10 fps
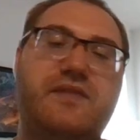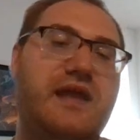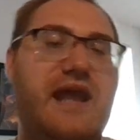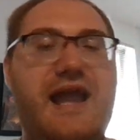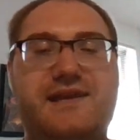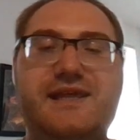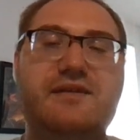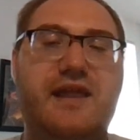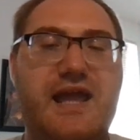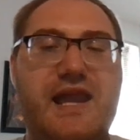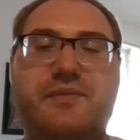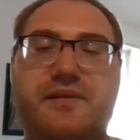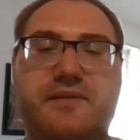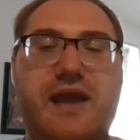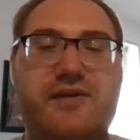an ID like
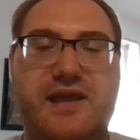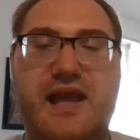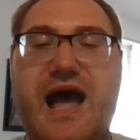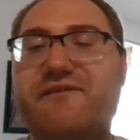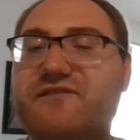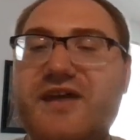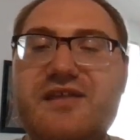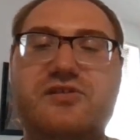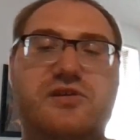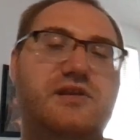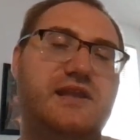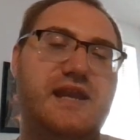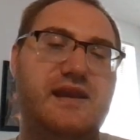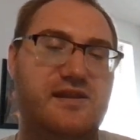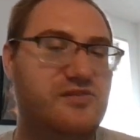Hennepin County office. So you
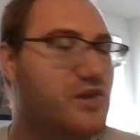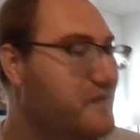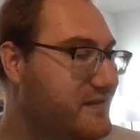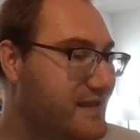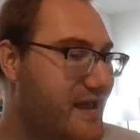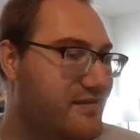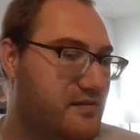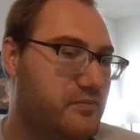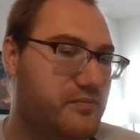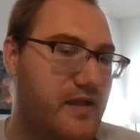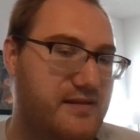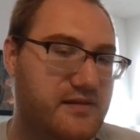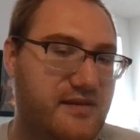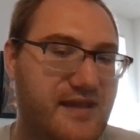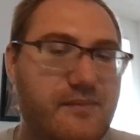need any services as a
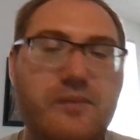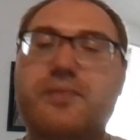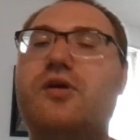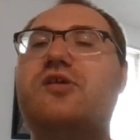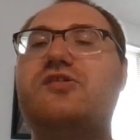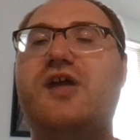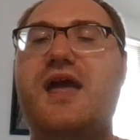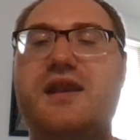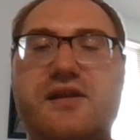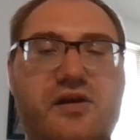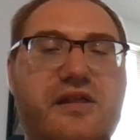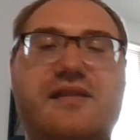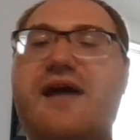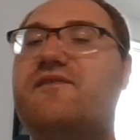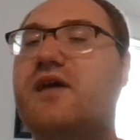disabled person and all that
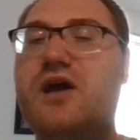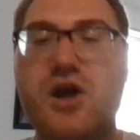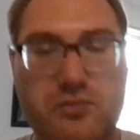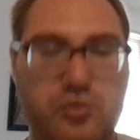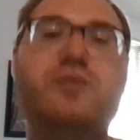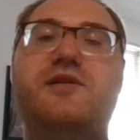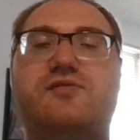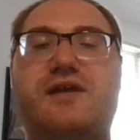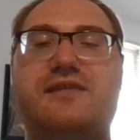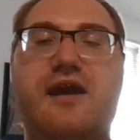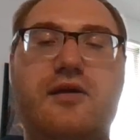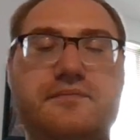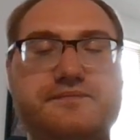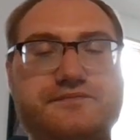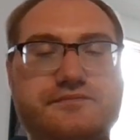stuff. Boom, it's right there.
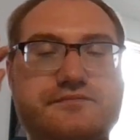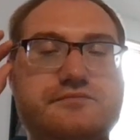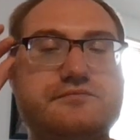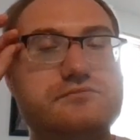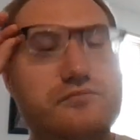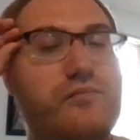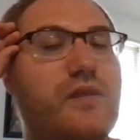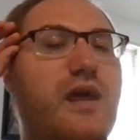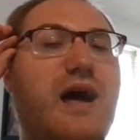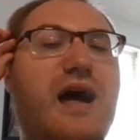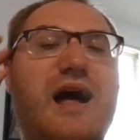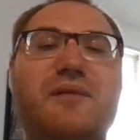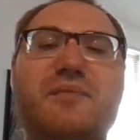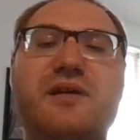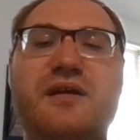
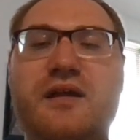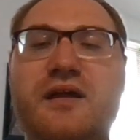Um,